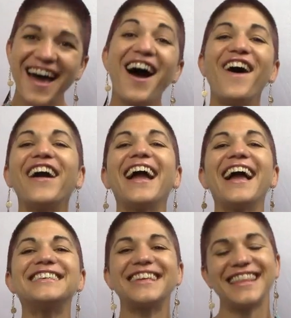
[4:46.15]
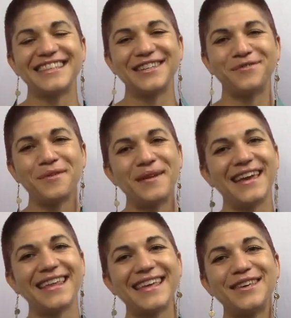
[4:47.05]
Okay guys, that's it for
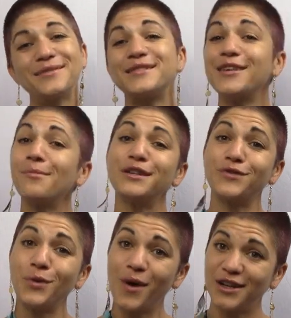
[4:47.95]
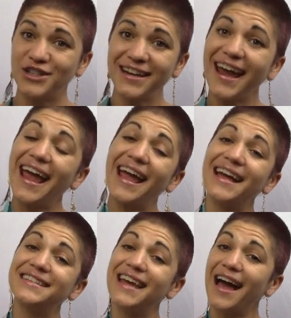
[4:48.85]
me. Thank you so much for watching
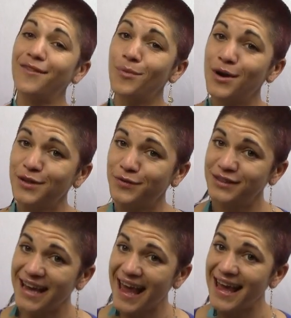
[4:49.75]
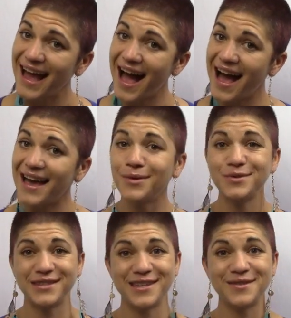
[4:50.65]
and have a wonderful day. I
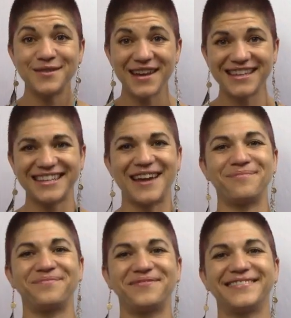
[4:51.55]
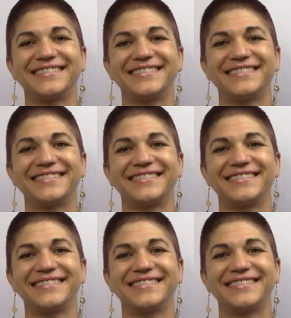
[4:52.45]
will see you next time.